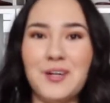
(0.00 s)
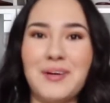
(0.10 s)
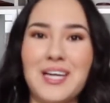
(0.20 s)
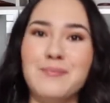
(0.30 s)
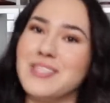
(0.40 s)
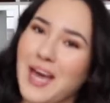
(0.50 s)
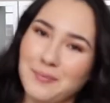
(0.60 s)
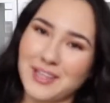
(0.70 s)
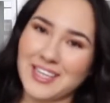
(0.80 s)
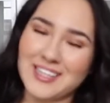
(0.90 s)
My name is
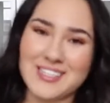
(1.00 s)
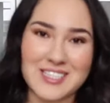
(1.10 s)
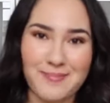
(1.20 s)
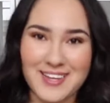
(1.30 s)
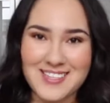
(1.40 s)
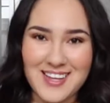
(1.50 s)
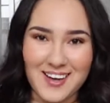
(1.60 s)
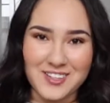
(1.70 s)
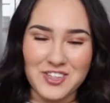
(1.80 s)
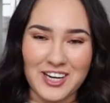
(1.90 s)
Emily. This is my
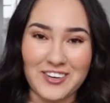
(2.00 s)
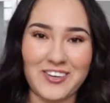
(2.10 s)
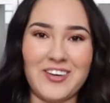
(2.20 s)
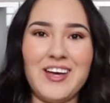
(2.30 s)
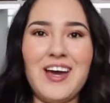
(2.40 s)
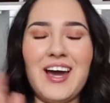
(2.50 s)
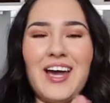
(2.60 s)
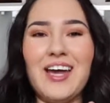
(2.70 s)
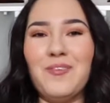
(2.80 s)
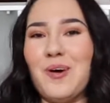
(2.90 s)
style channel,
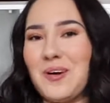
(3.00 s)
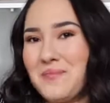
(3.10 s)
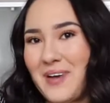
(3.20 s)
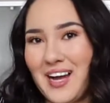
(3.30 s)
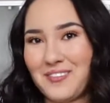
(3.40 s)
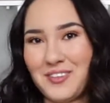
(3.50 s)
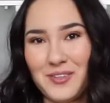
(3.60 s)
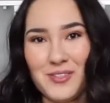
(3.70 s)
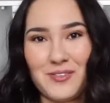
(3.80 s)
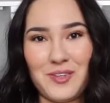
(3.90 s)
and welcome back for
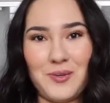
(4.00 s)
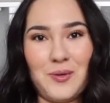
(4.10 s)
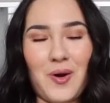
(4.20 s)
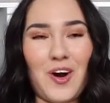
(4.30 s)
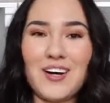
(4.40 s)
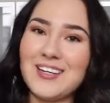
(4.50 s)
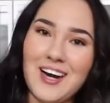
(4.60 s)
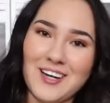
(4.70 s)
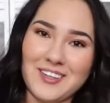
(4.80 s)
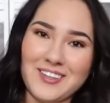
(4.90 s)
those of you who are
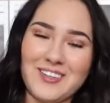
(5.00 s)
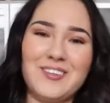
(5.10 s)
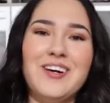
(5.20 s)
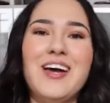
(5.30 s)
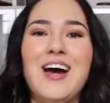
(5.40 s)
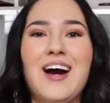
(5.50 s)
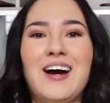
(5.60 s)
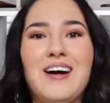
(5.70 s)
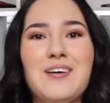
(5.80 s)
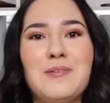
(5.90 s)
not new.
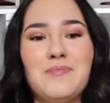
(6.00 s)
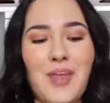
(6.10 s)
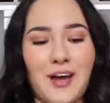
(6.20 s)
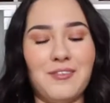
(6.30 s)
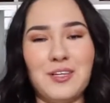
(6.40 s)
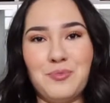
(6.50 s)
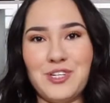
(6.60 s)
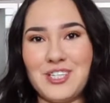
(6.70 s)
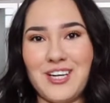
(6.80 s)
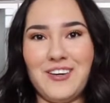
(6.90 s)
I really
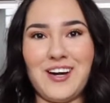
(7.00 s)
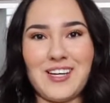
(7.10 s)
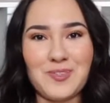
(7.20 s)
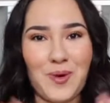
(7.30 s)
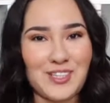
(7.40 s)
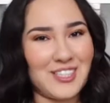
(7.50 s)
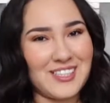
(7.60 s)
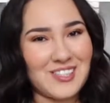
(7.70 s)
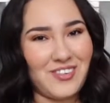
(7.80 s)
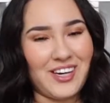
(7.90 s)
appreciate you guys watching
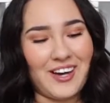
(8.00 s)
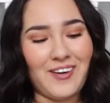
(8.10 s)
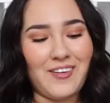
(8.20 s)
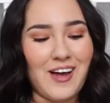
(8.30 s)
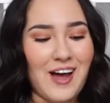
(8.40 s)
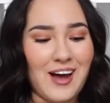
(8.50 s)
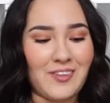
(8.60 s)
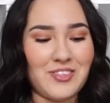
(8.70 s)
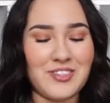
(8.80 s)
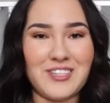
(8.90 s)
this video.
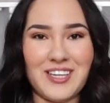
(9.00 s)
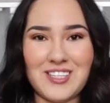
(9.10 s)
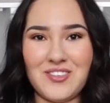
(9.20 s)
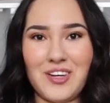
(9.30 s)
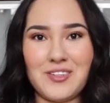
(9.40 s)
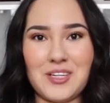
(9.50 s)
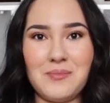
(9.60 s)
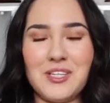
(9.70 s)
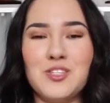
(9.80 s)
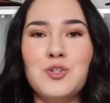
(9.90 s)
So today's video is going to
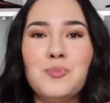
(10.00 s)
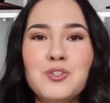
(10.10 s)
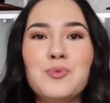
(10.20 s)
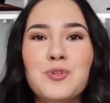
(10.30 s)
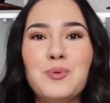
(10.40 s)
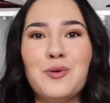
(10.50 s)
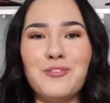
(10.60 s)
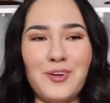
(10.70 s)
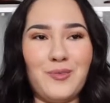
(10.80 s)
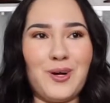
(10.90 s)
be a super duper
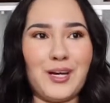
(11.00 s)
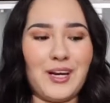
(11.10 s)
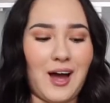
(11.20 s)
fun one.